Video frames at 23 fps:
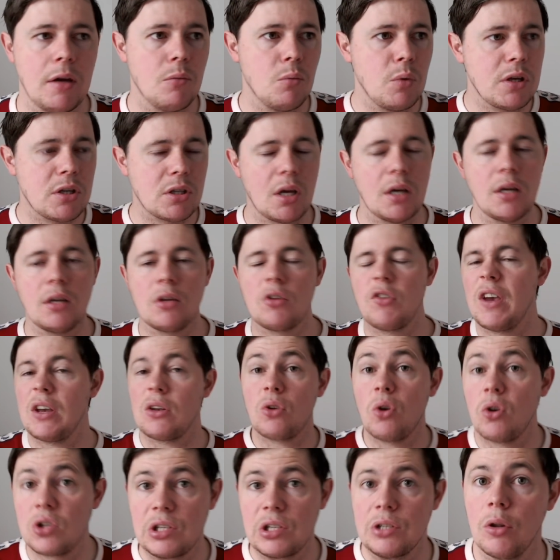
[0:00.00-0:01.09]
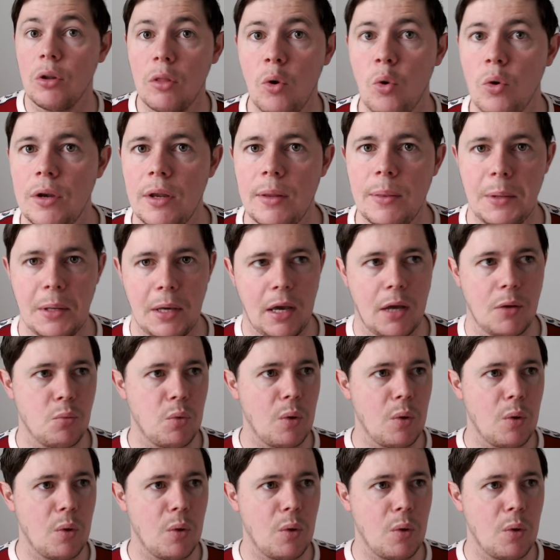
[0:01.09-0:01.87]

We signed Craig Dawson on loan in the end.